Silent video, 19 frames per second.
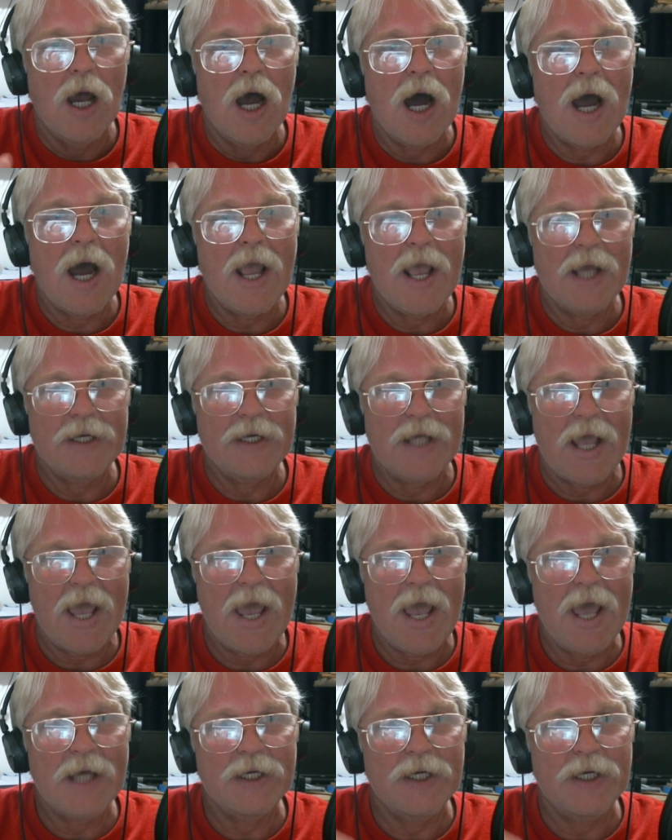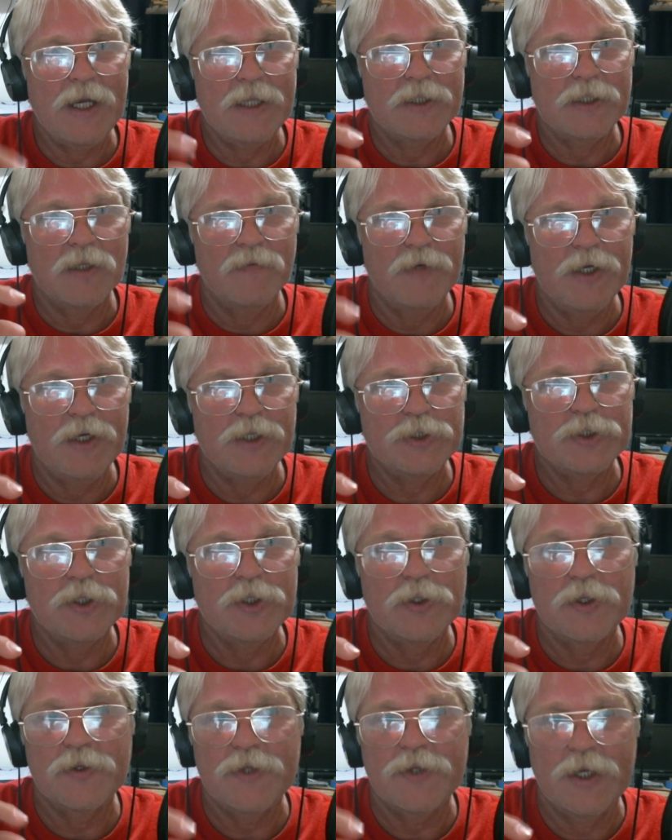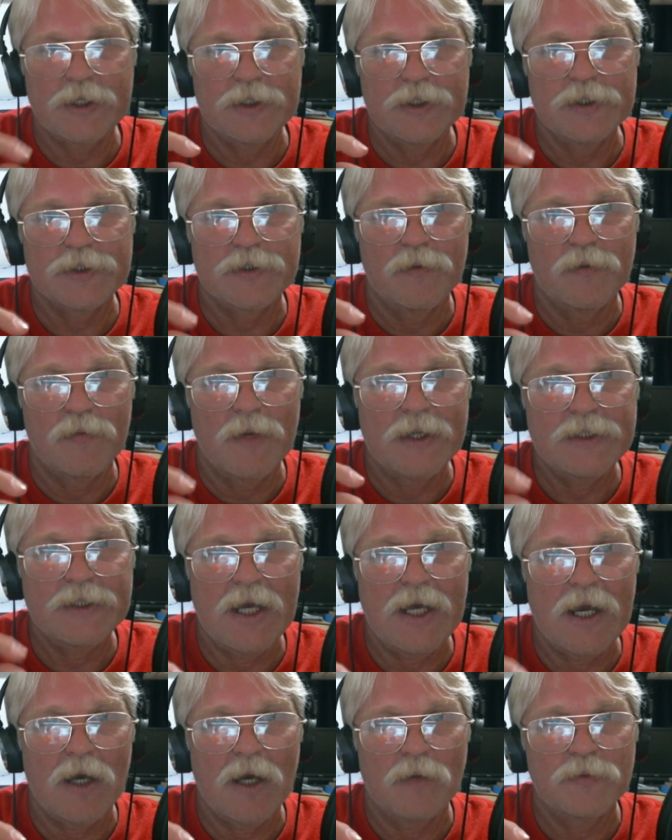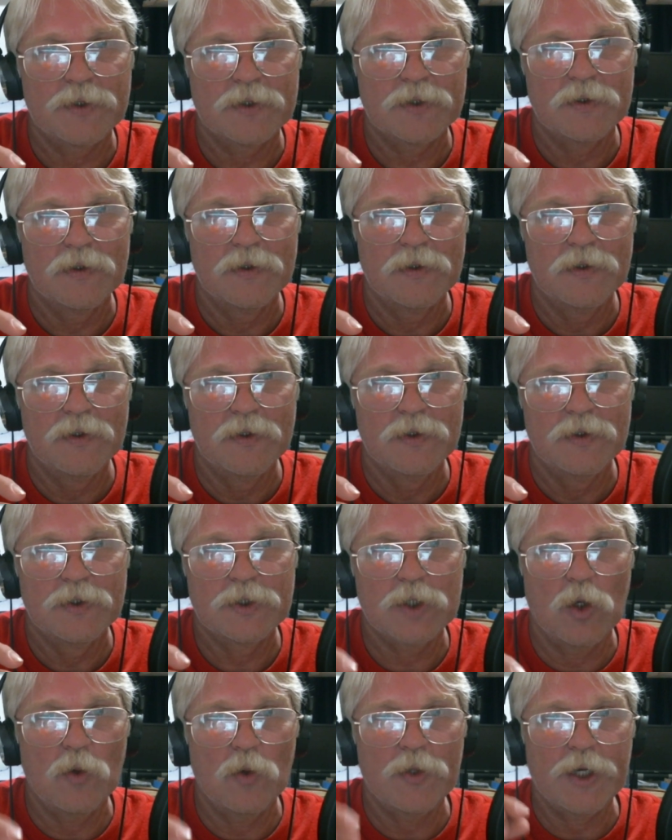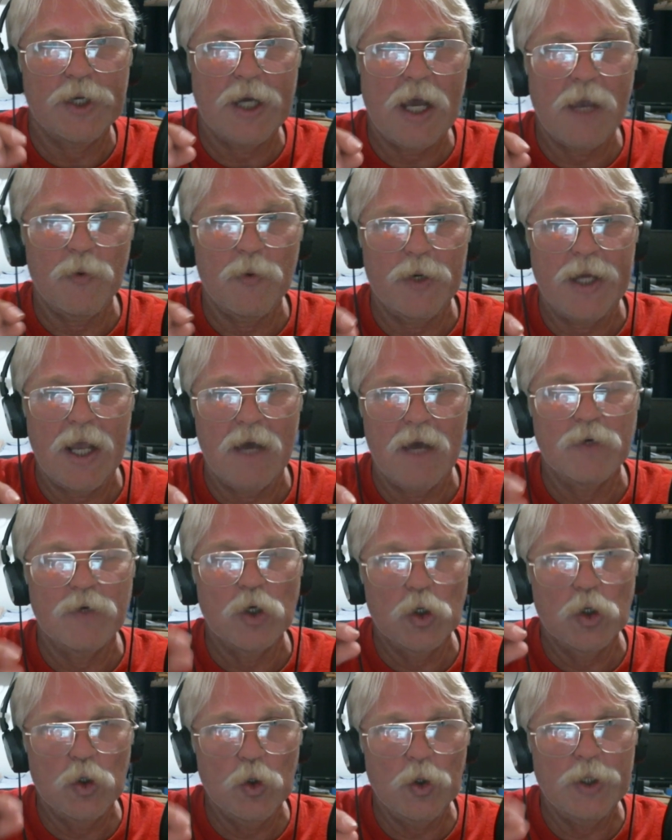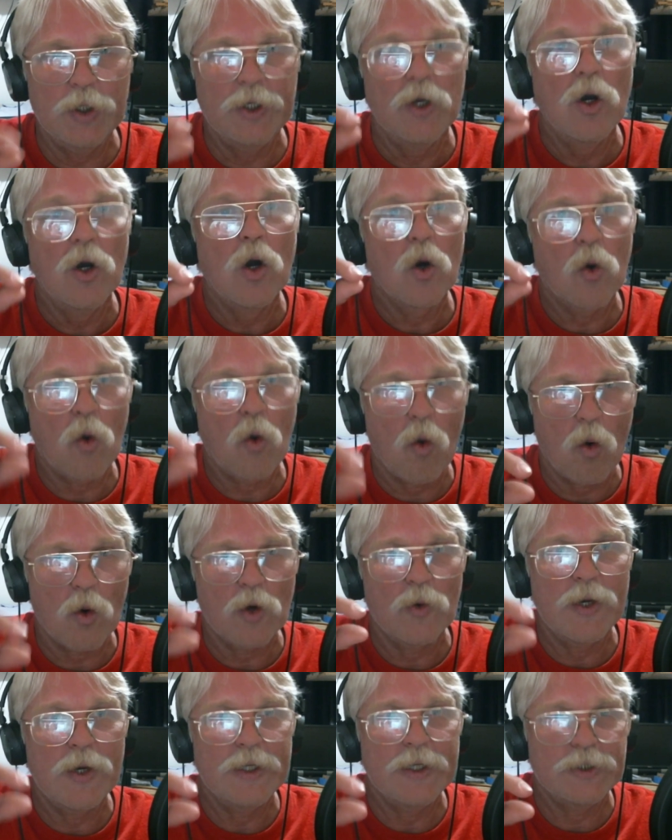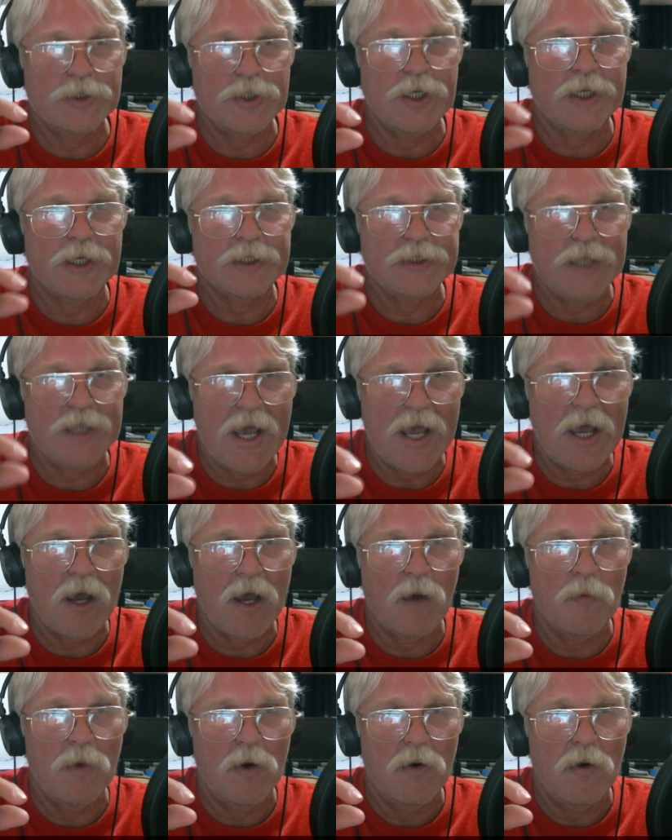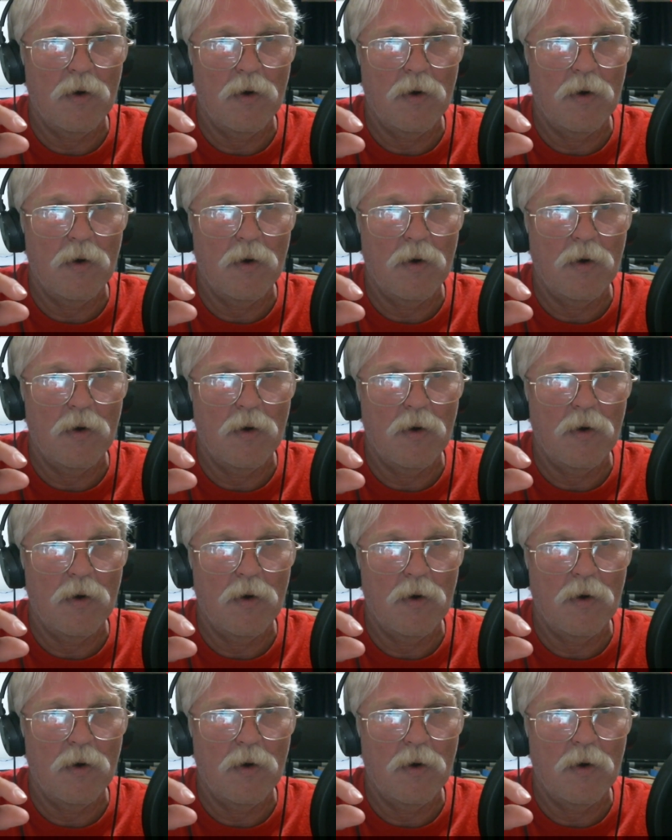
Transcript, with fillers: I had to add an eighth of an inch to the thickness of my tabs so that I would have a good quarter inch thick tab